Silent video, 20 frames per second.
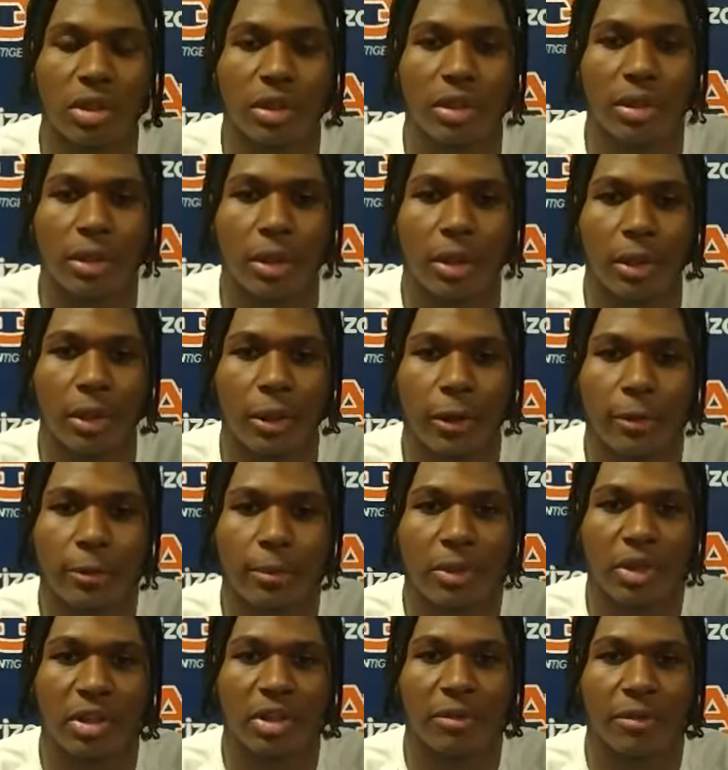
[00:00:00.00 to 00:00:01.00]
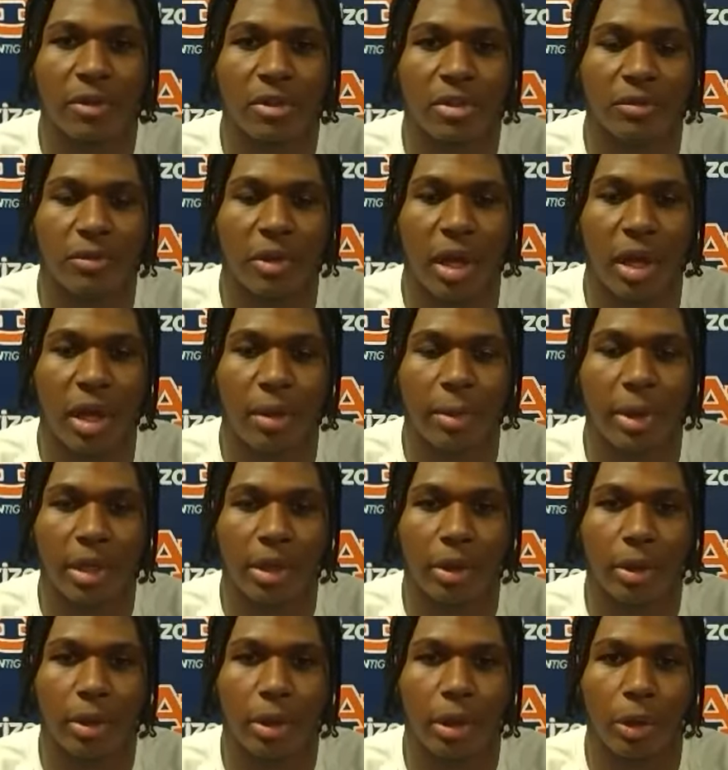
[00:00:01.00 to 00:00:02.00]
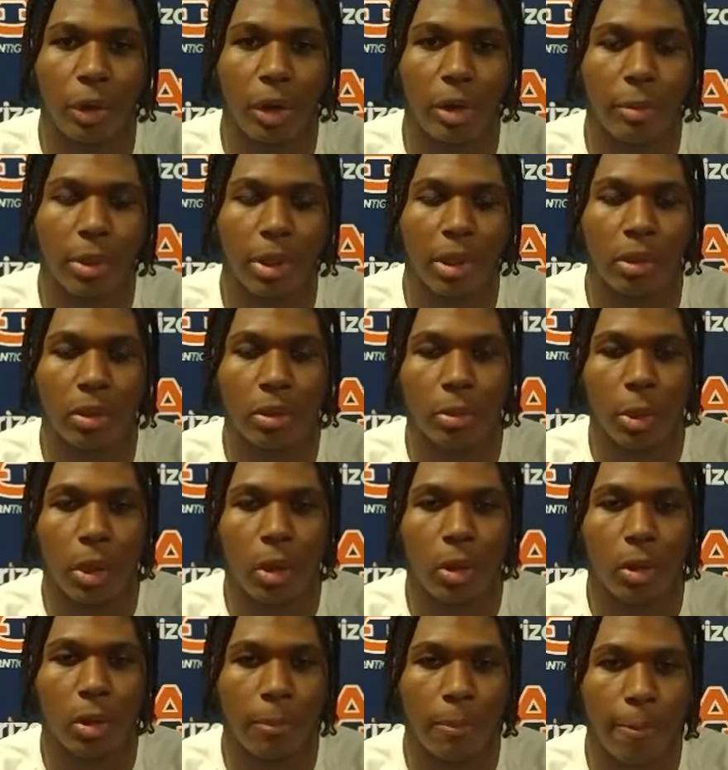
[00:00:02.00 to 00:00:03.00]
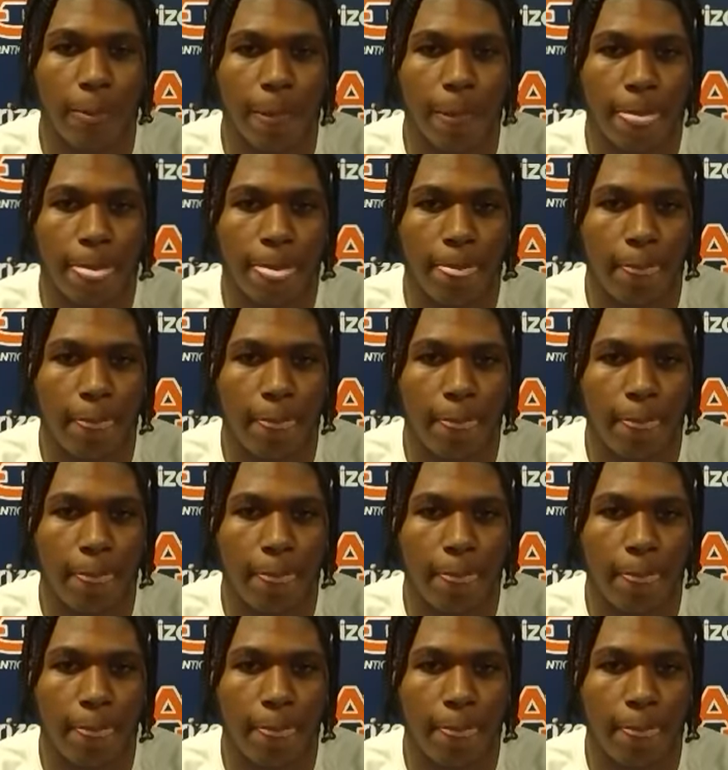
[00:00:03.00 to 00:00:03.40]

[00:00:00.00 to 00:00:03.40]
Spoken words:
and the defensive guy made a great play on the ball.